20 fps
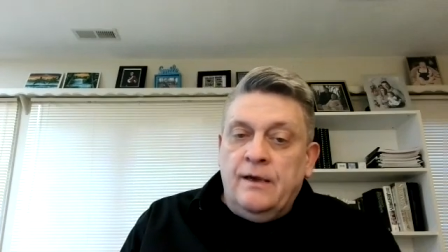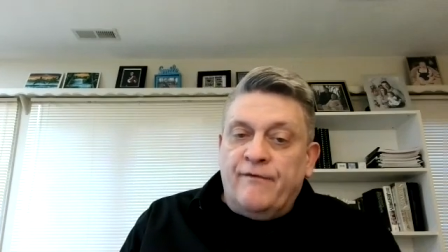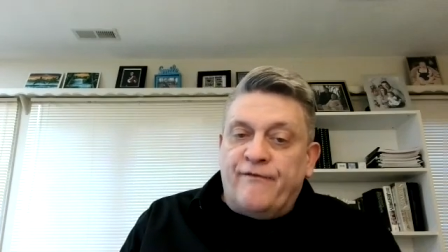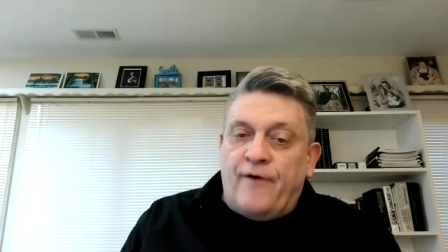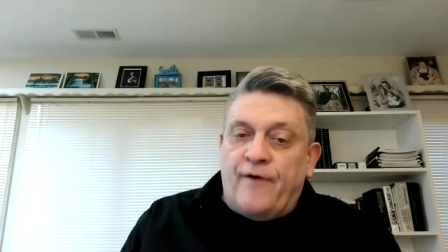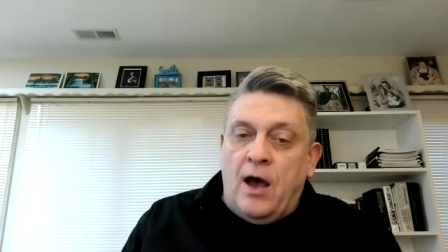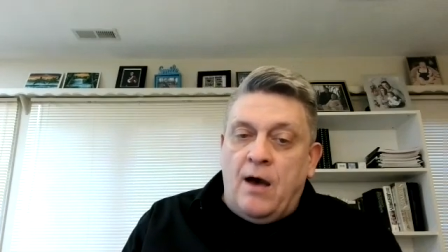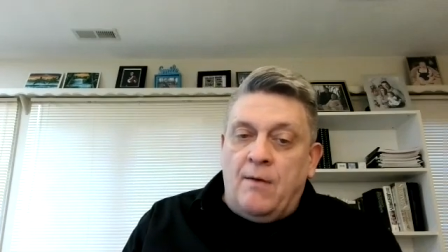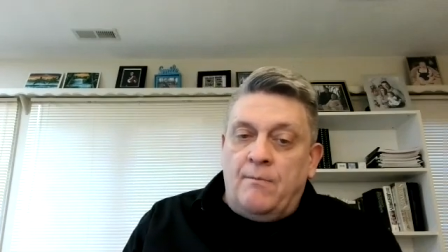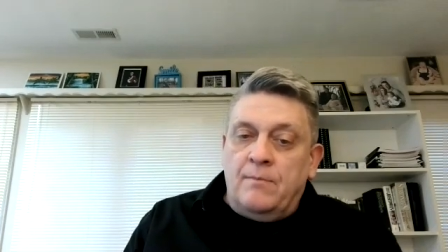
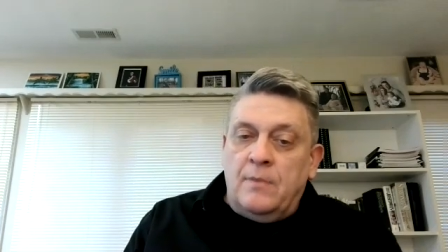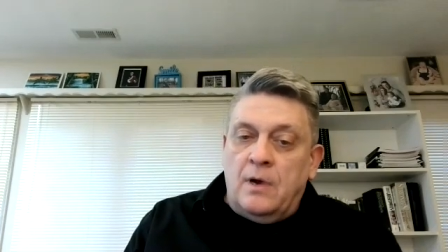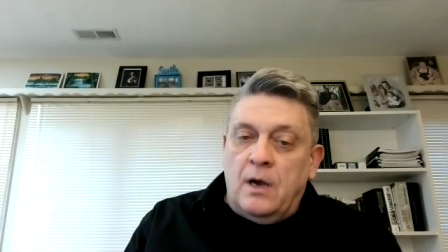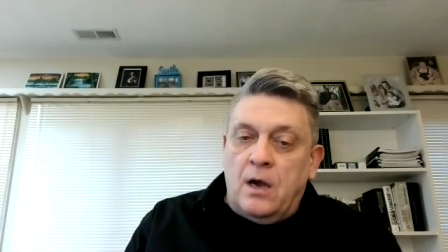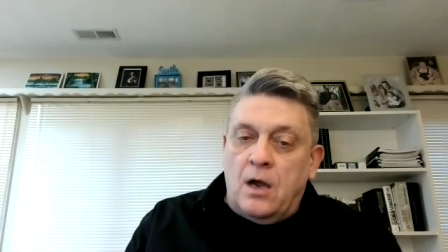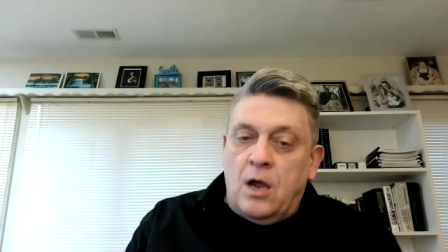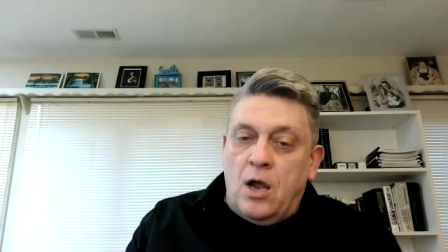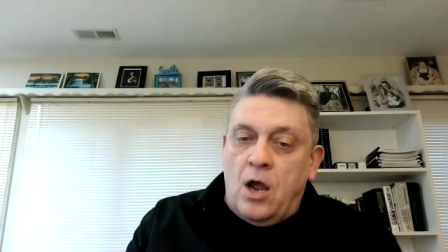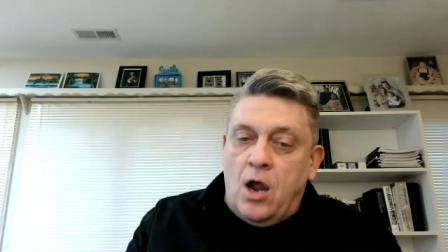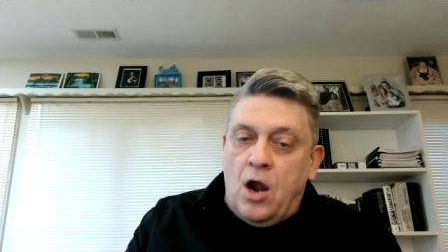from
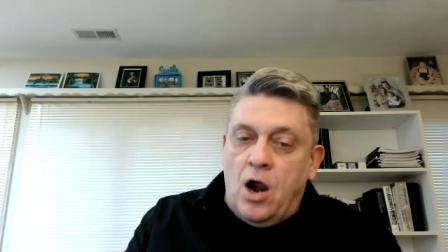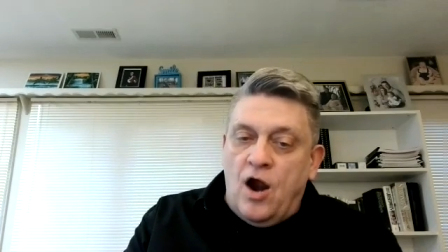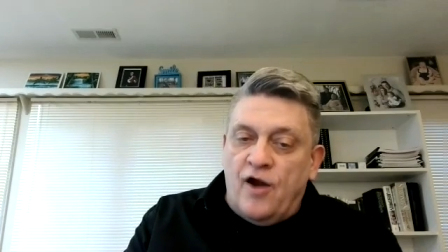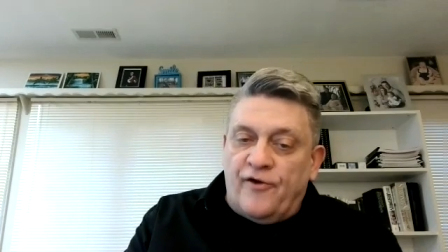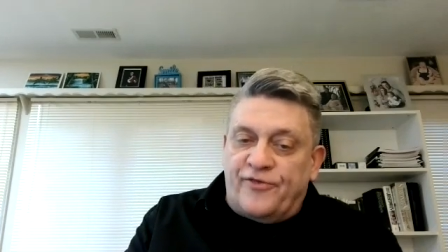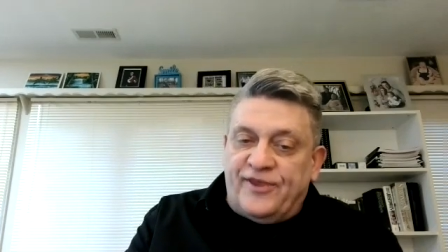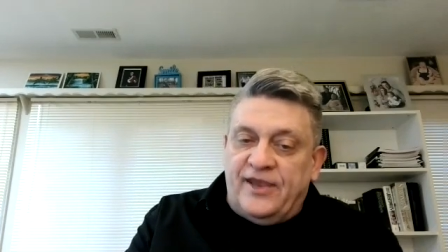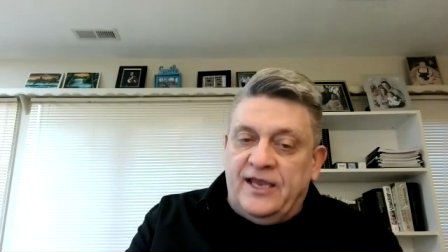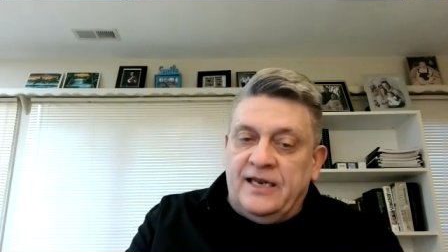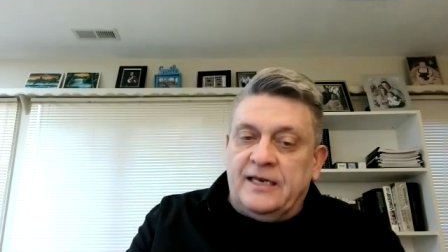
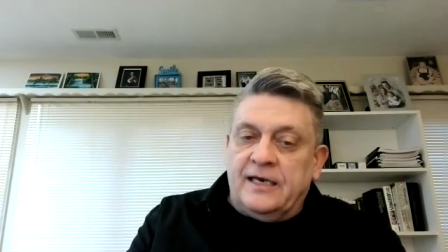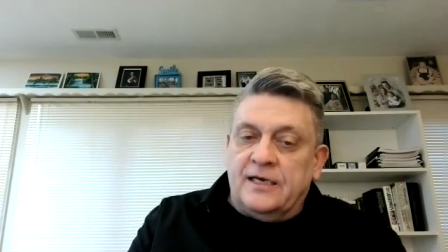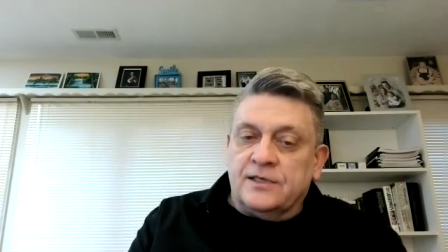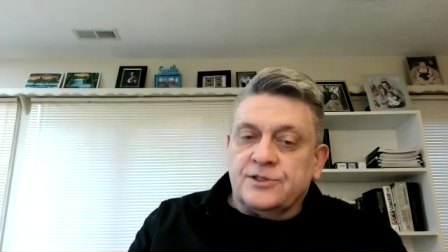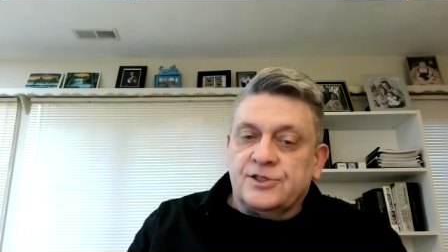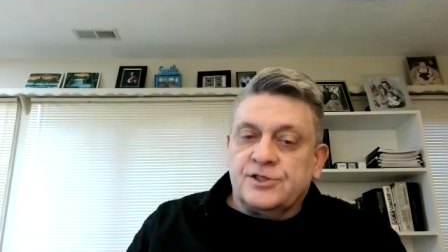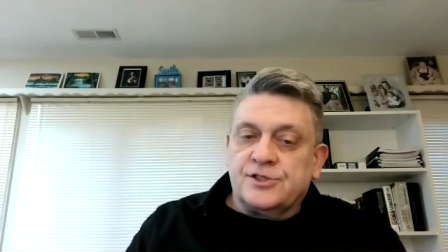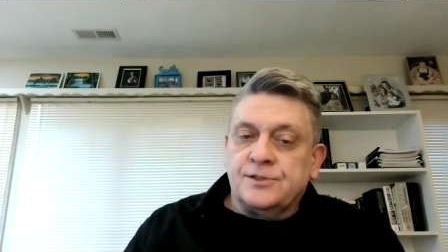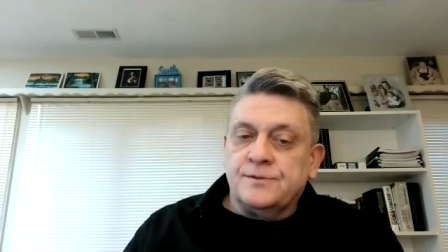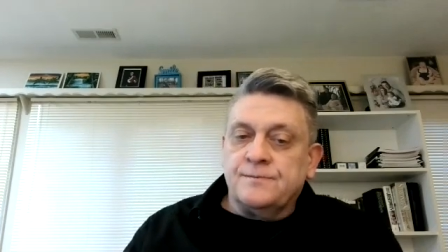
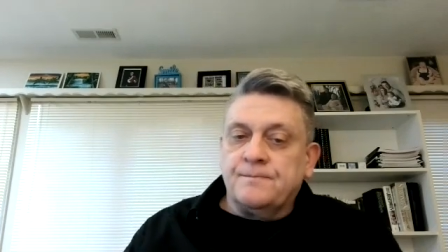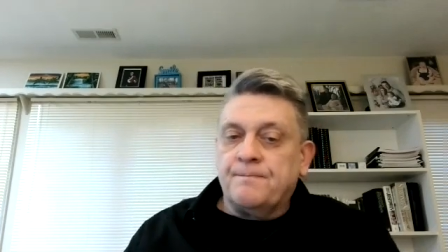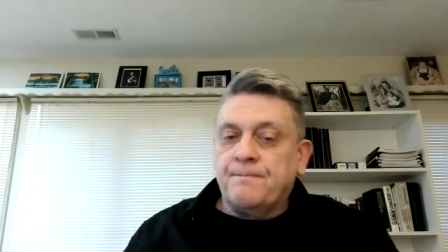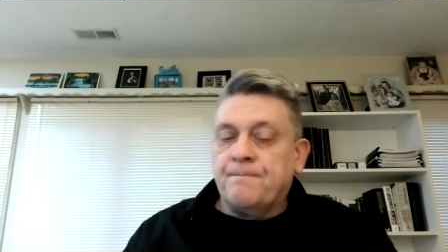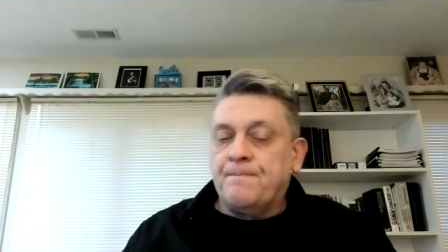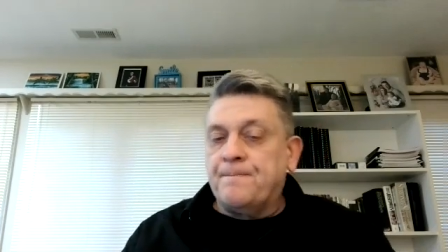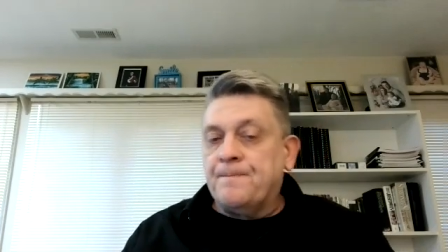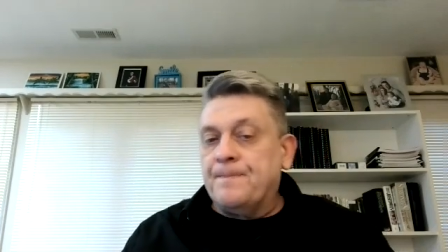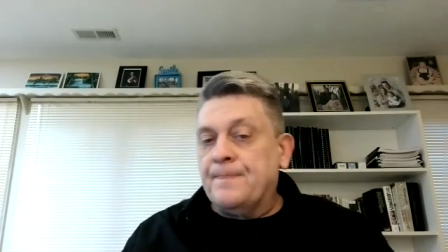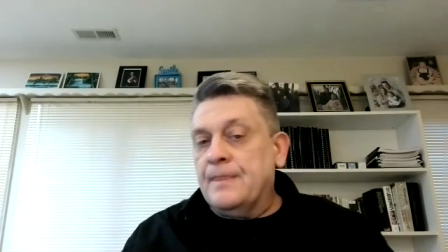earthiness
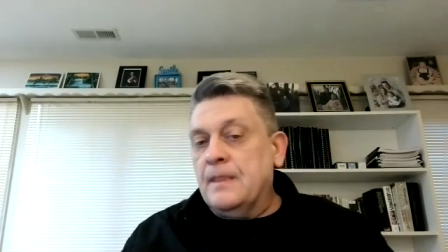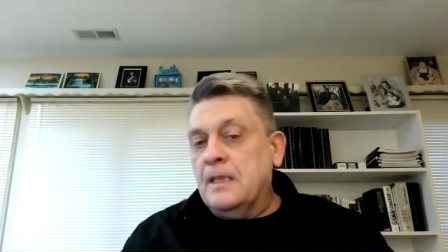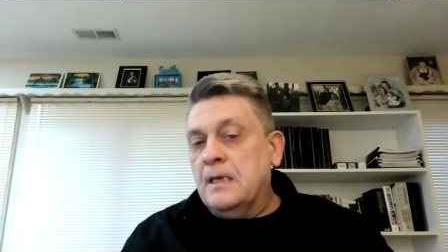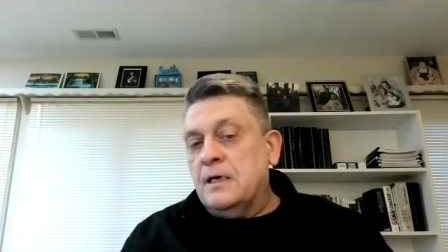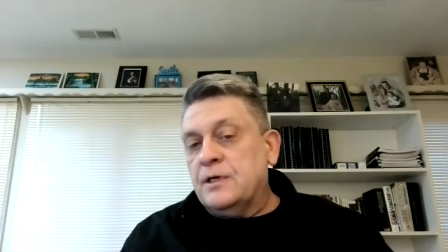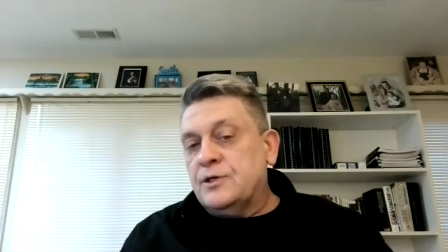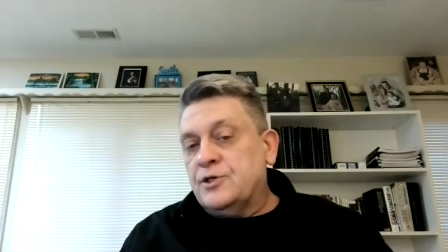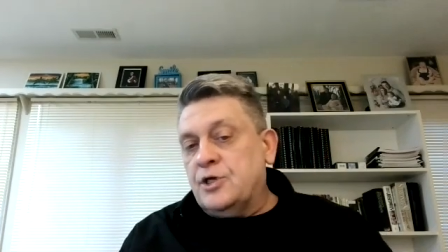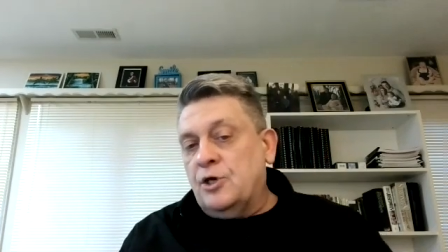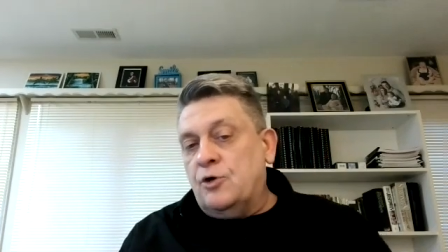
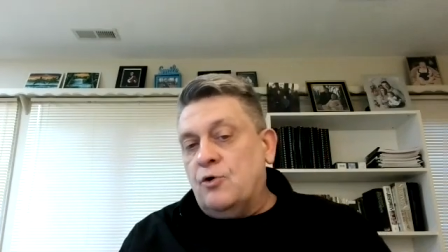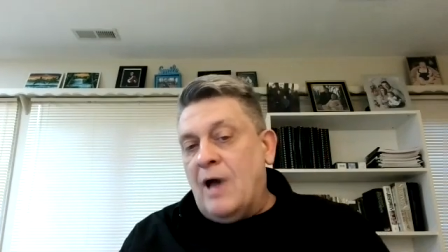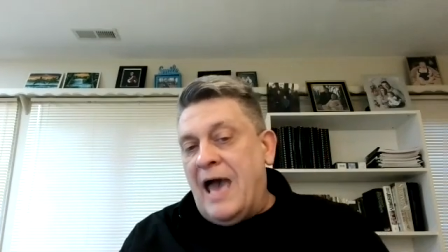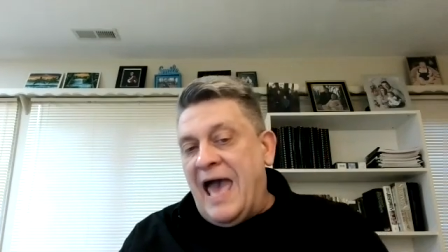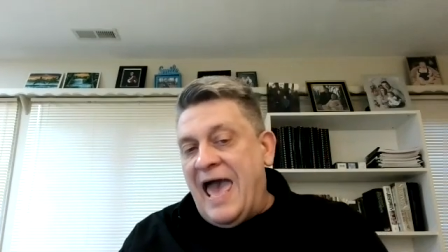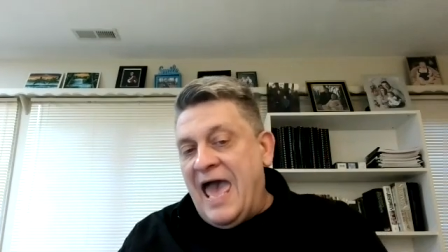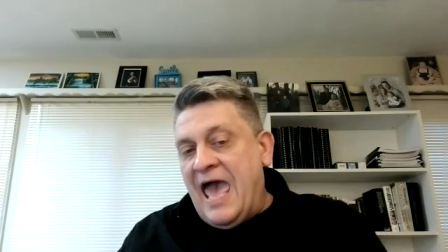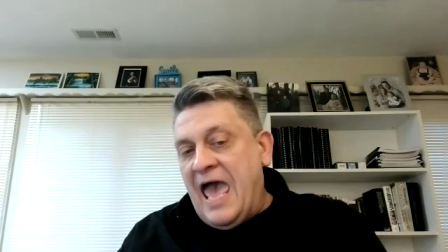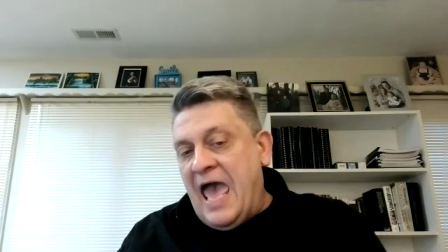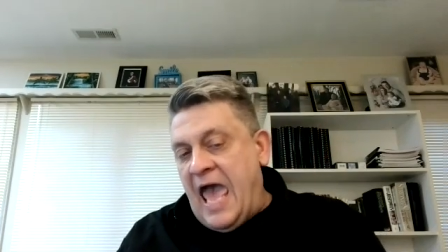
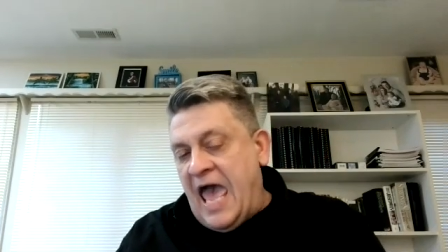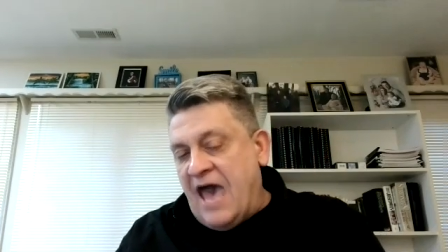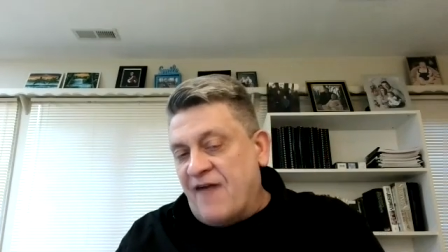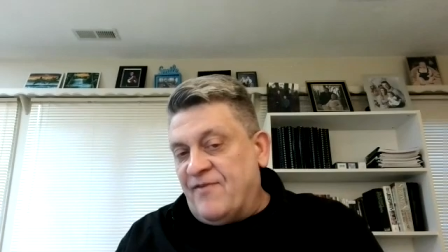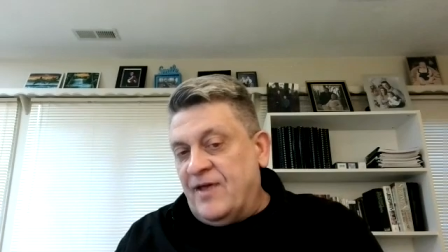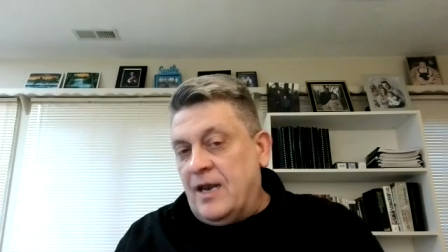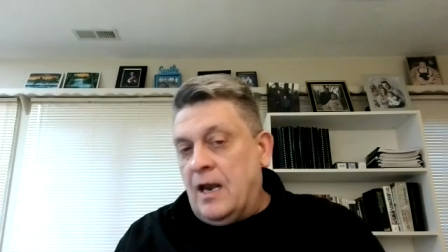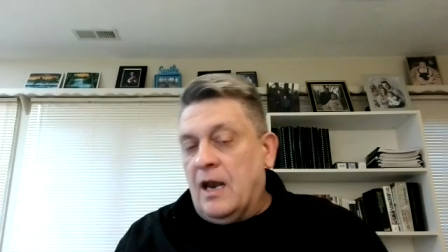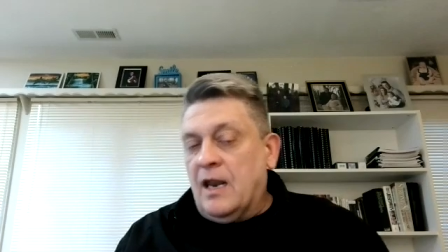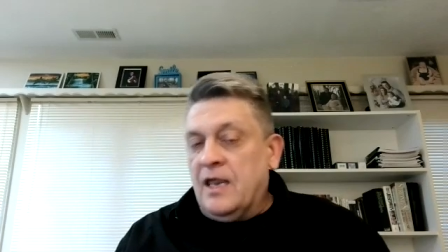to
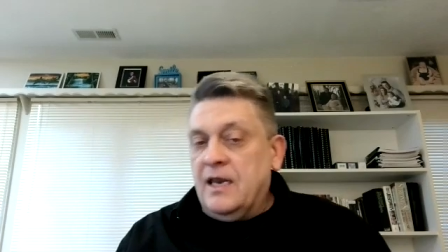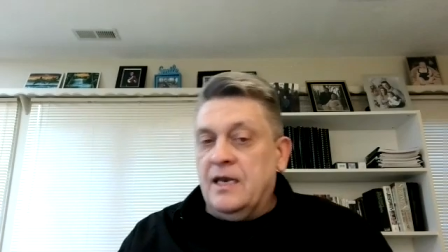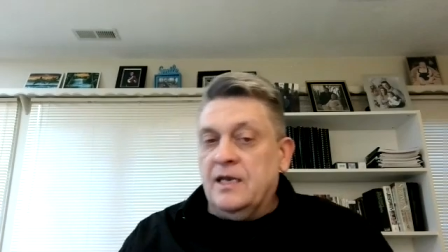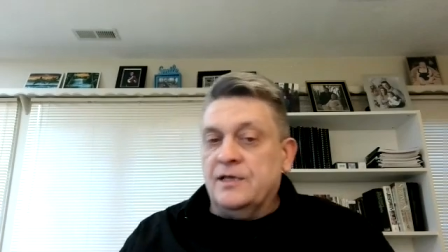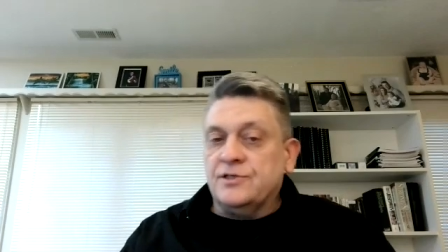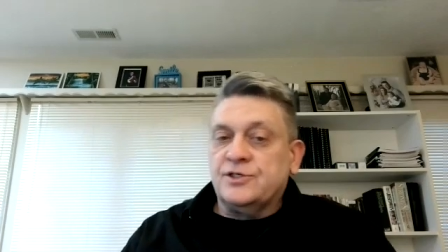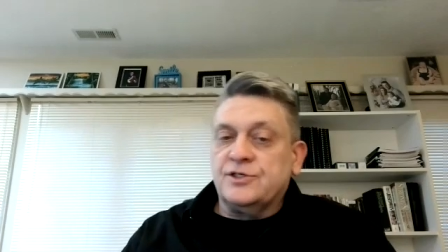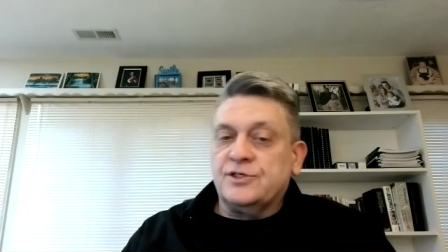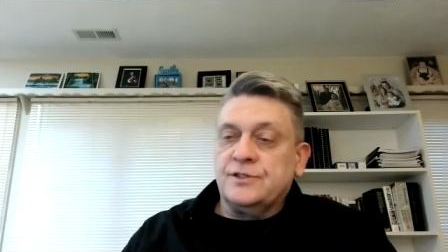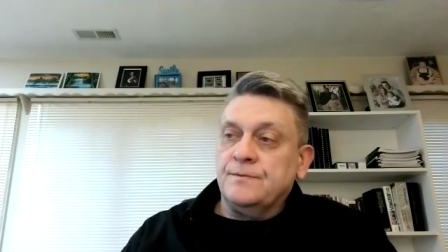
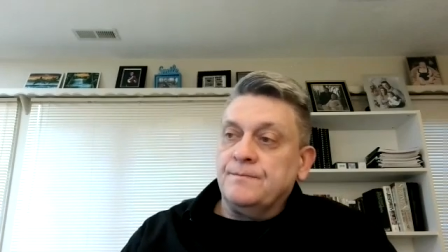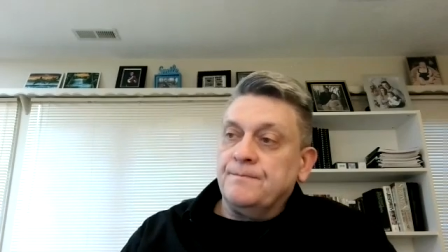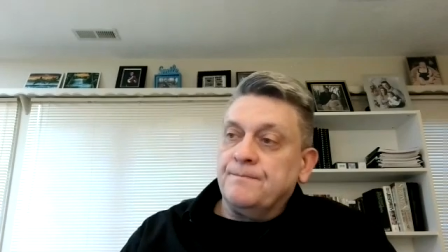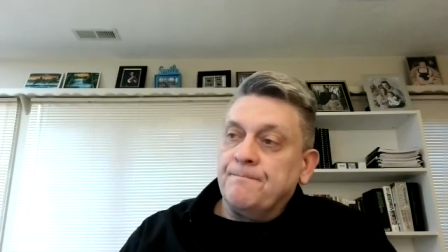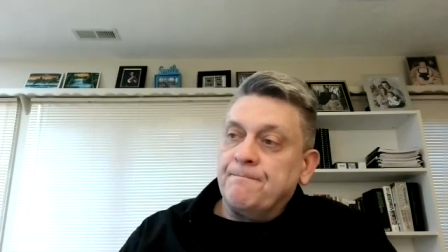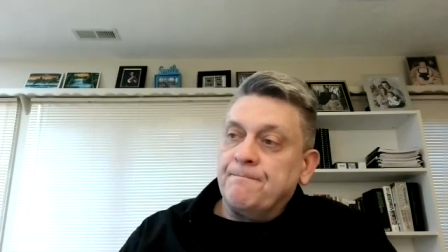heavenliness.